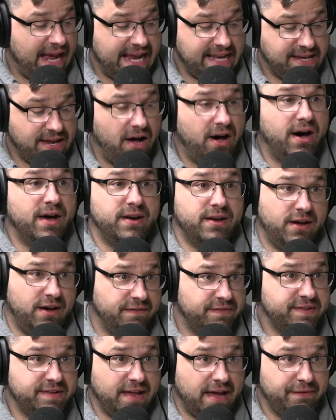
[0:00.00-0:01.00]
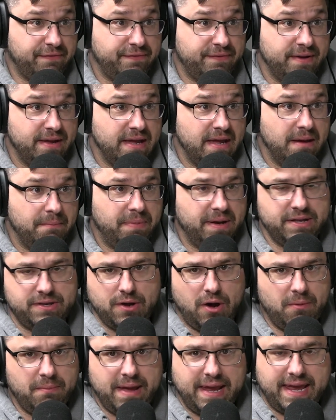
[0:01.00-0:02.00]
a ton of stuff, but
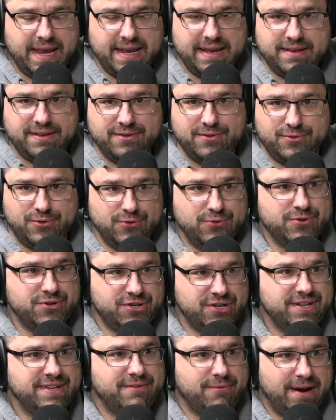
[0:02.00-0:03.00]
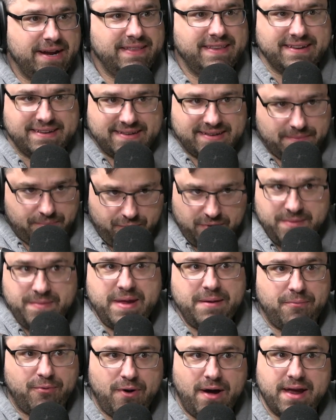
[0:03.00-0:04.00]
don't make any delusions. Right, this is a
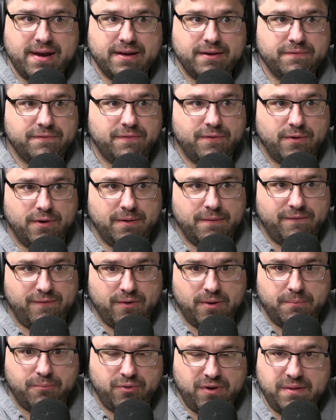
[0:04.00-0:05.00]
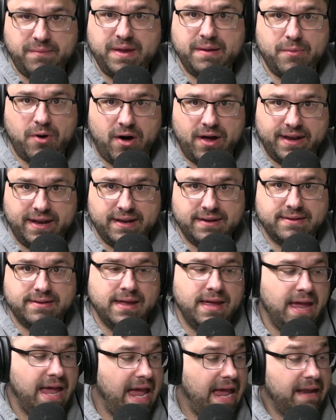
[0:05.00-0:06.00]
premium product for a premium audience.
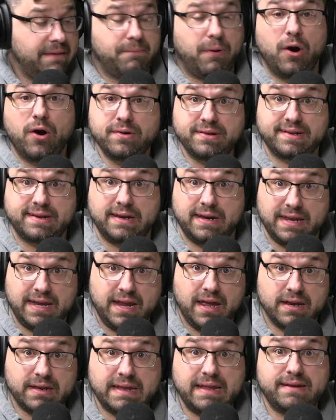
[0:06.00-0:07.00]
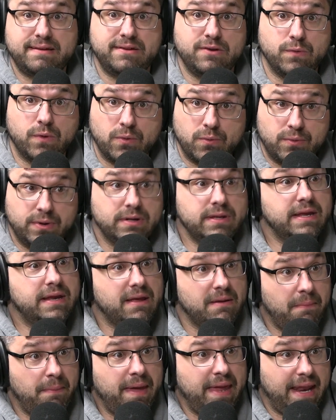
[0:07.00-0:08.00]
And personally, unless you are really
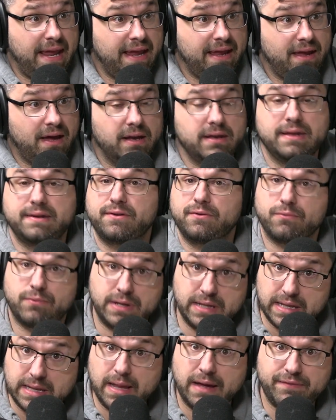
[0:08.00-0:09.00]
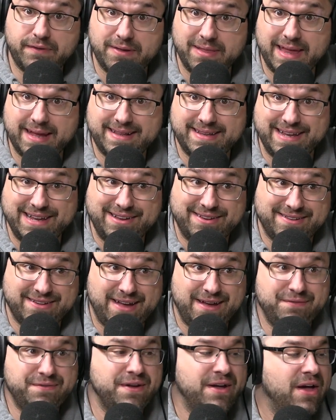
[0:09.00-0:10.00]
committing, unless you really love collecting
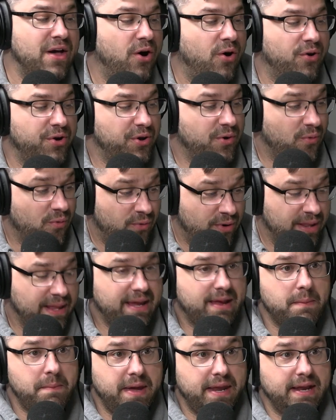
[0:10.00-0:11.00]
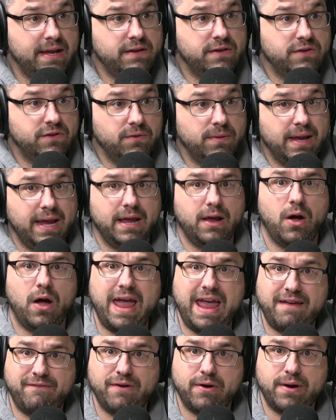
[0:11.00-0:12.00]
stuff, or you're really committing to doing
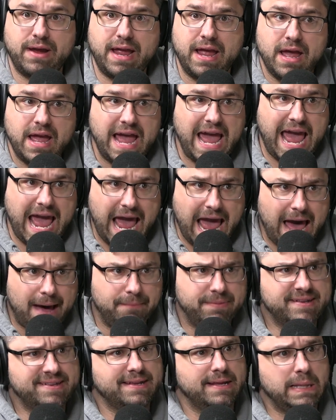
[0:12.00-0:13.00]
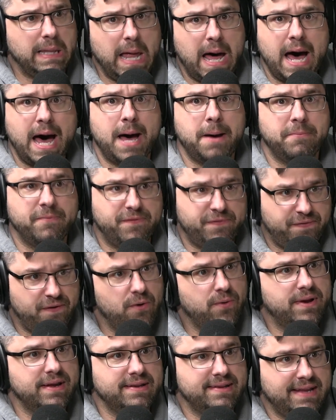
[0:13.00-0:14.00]
a very Absalom
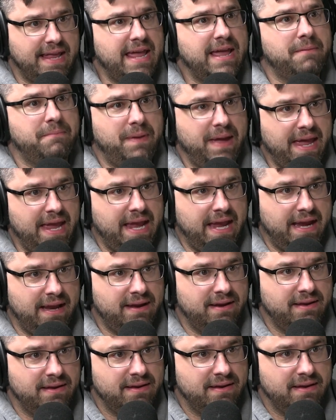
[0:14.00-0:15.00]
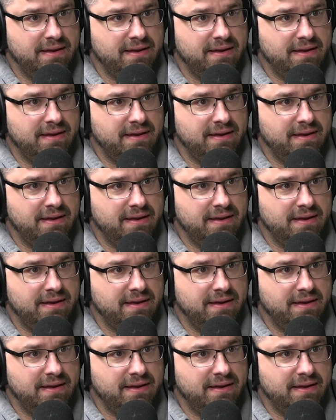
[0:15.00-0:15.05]
focused campaign,